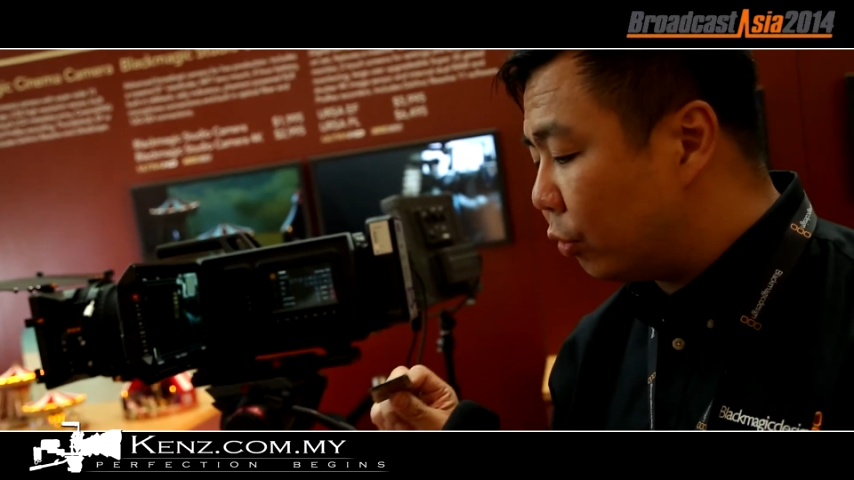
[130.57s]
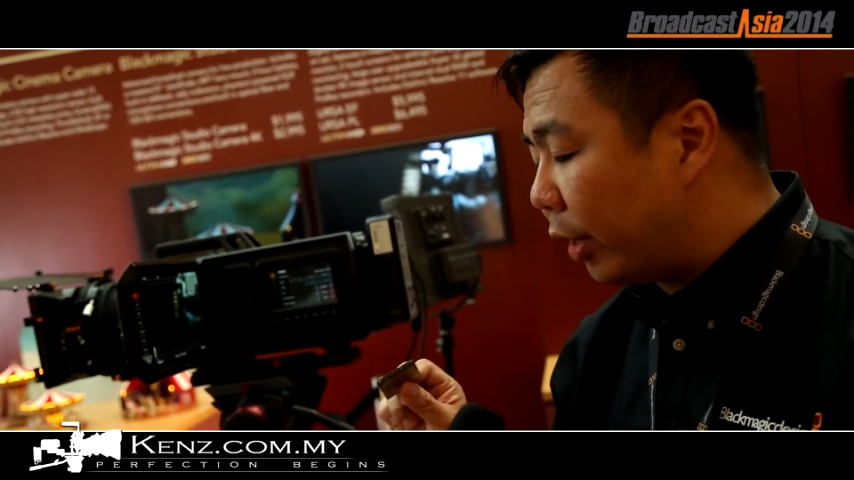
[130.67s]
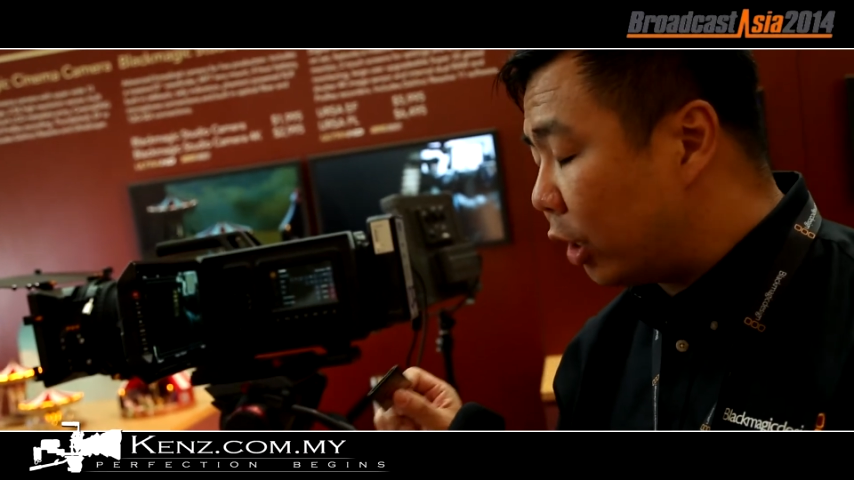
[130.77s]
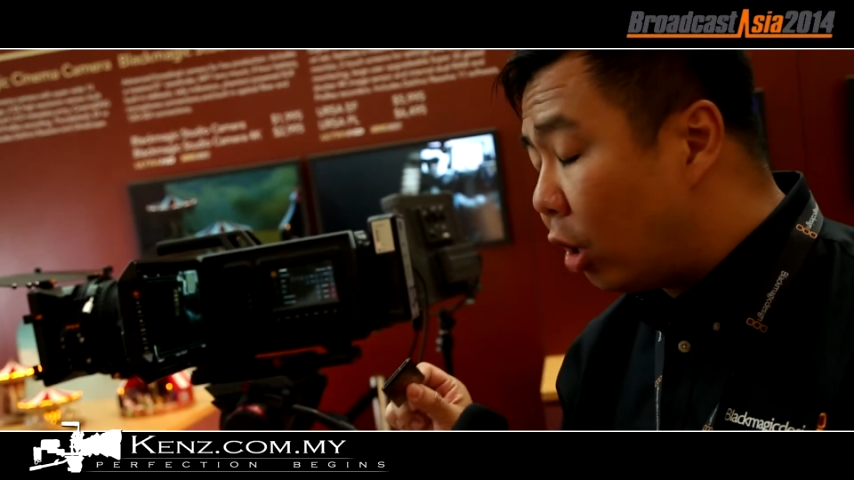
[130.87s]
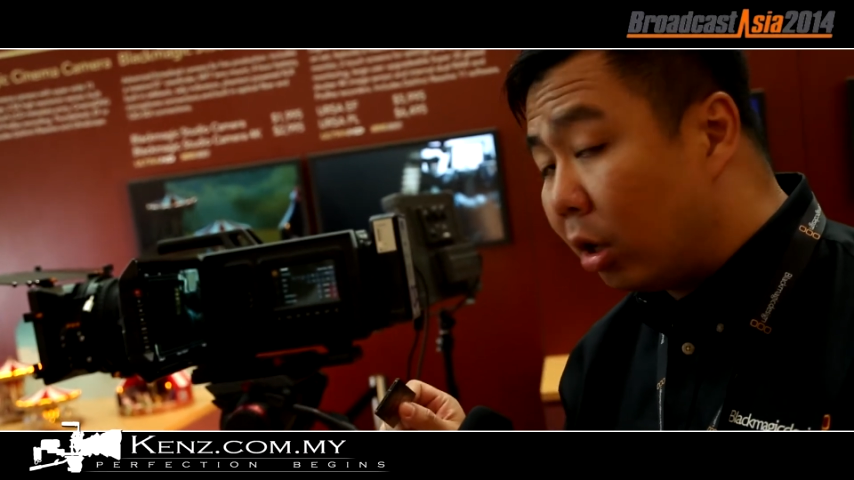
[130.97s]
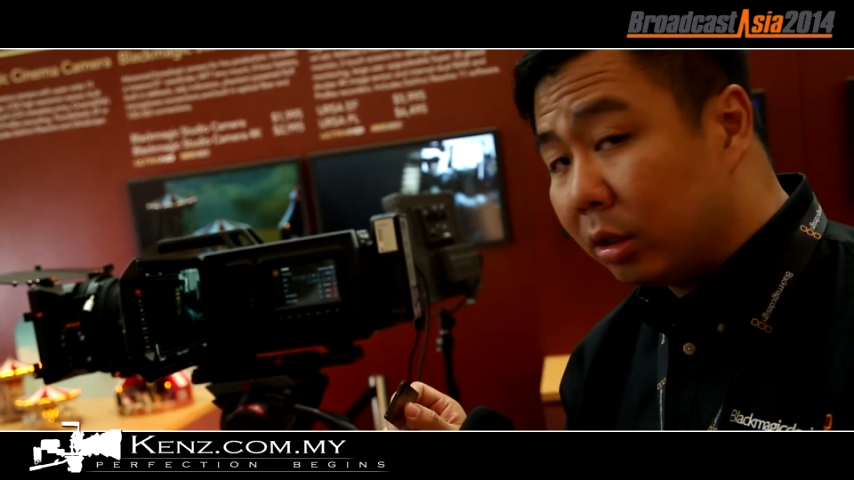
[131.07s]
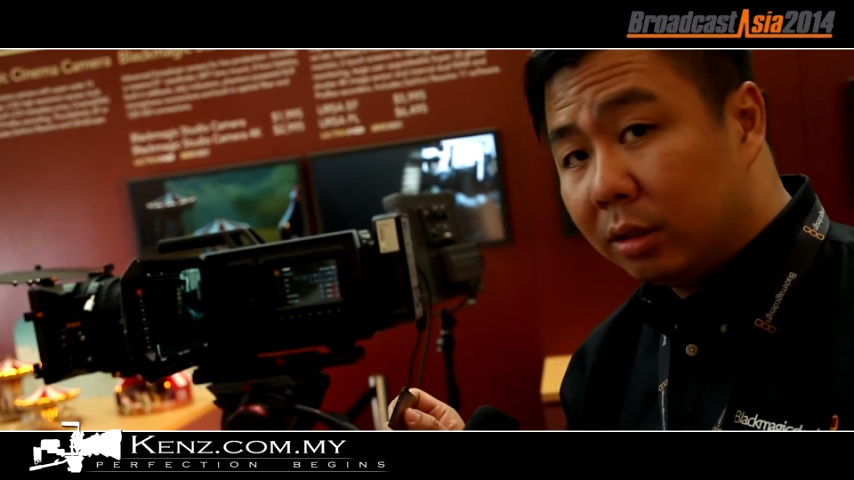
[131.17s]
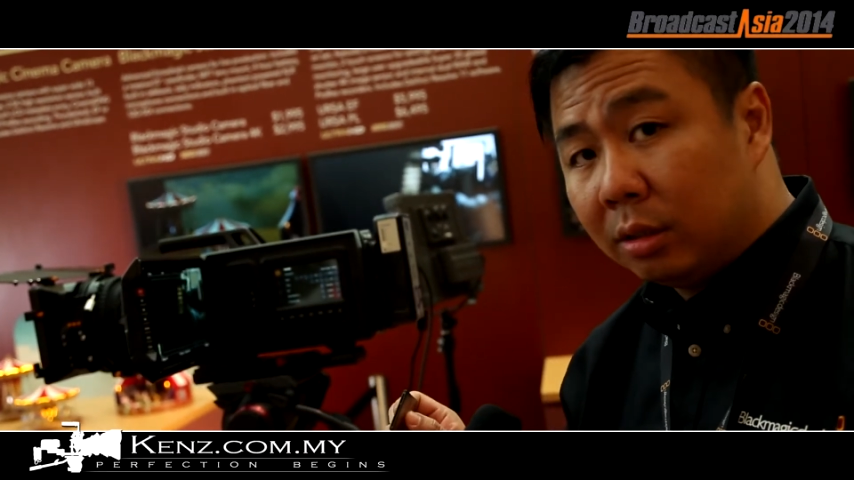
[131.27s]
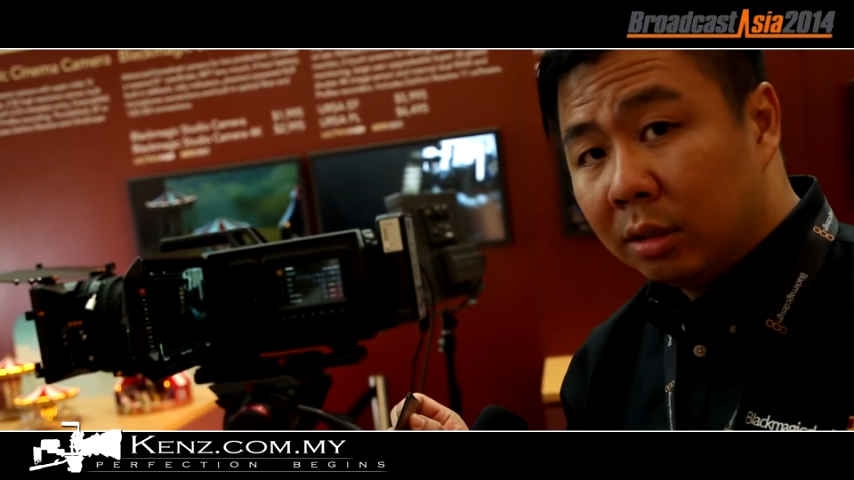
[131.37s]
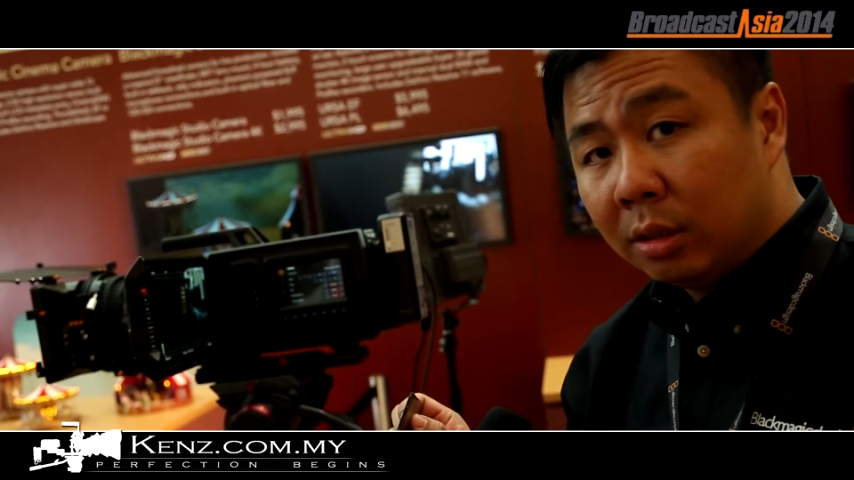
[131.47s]
record
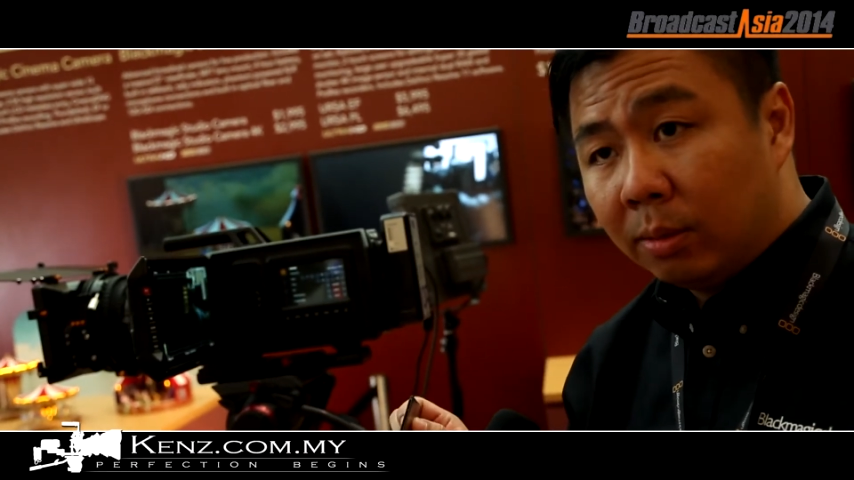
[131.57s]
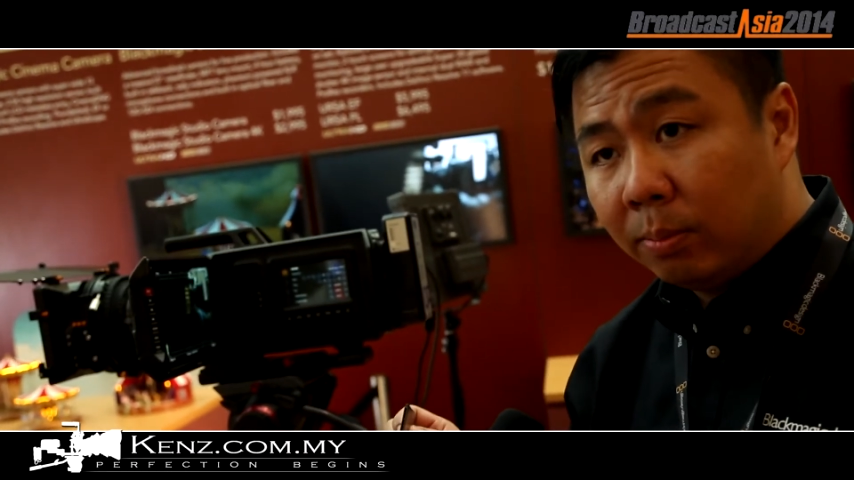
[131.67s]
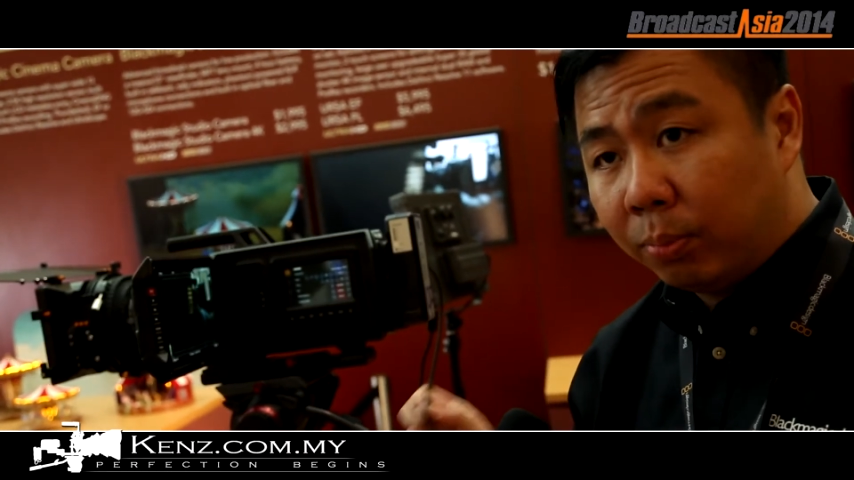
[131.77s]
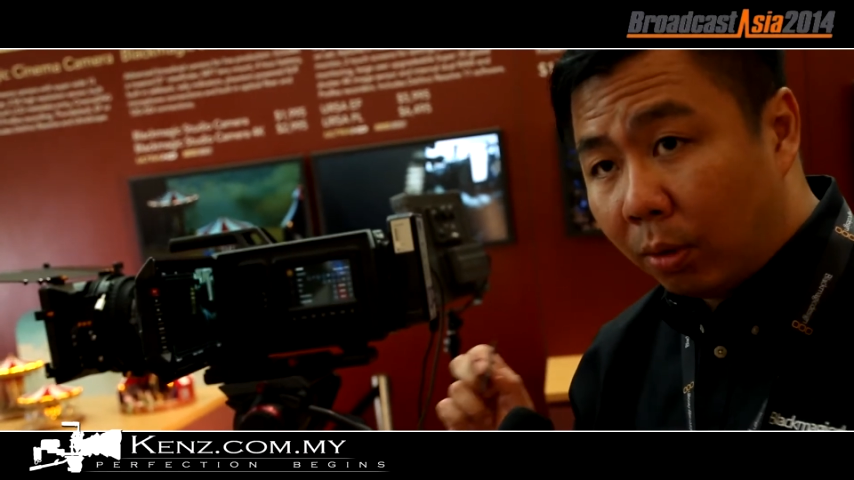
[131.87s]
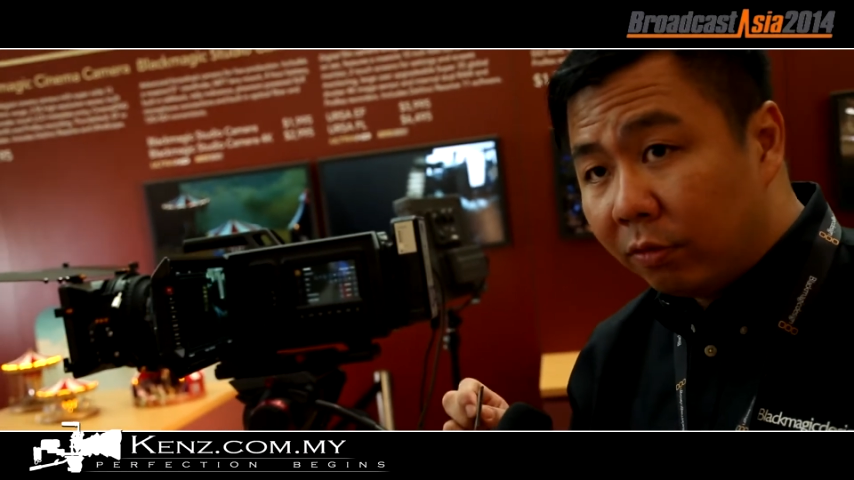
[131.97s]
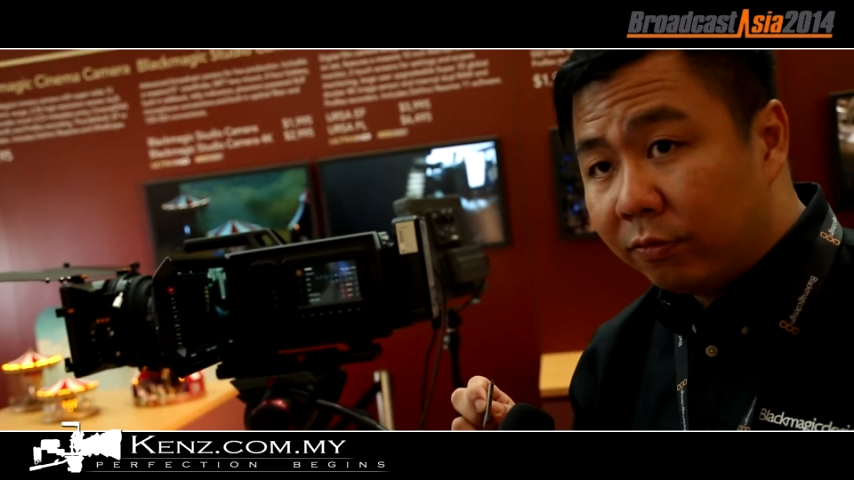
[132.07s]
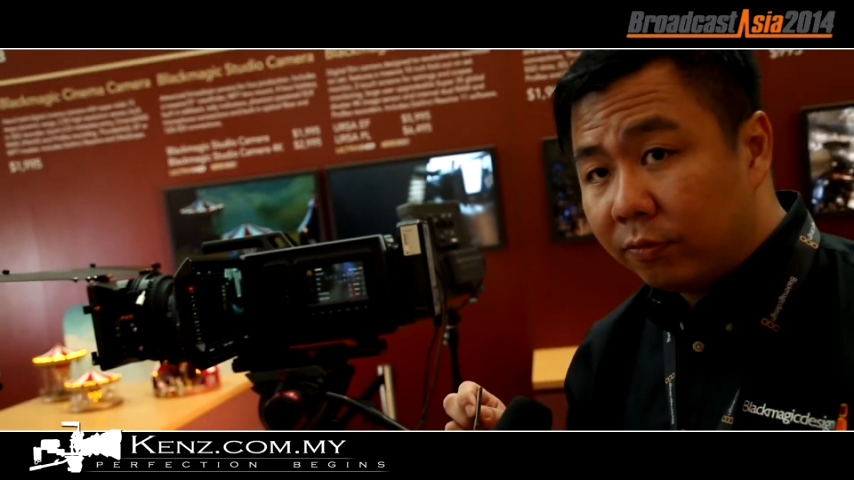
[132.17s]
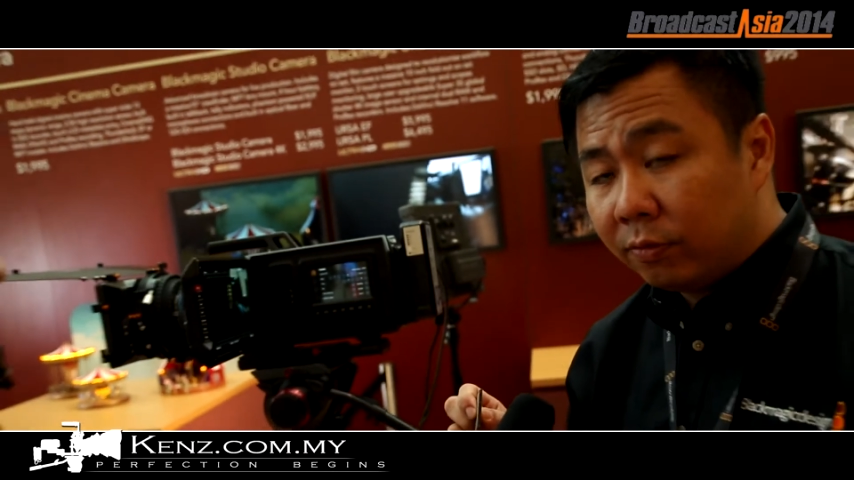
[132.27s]
both